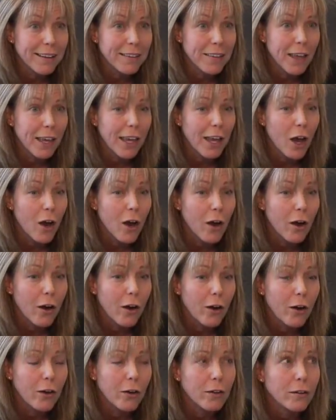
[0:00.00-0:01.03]
They
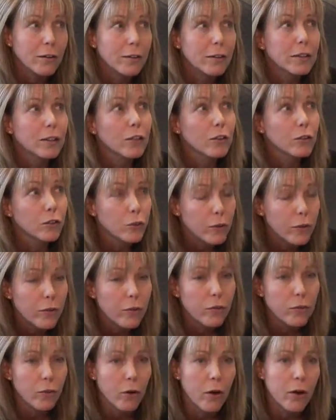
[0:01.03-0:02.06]
are due to
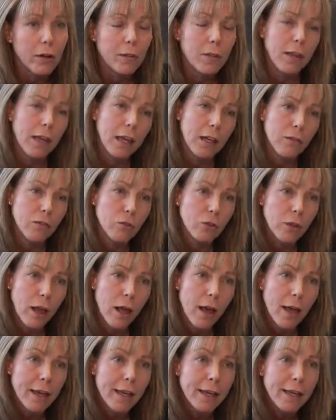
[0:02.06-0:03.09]
start at the end of
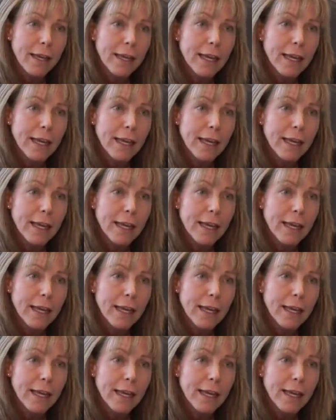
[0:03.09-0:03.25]
July,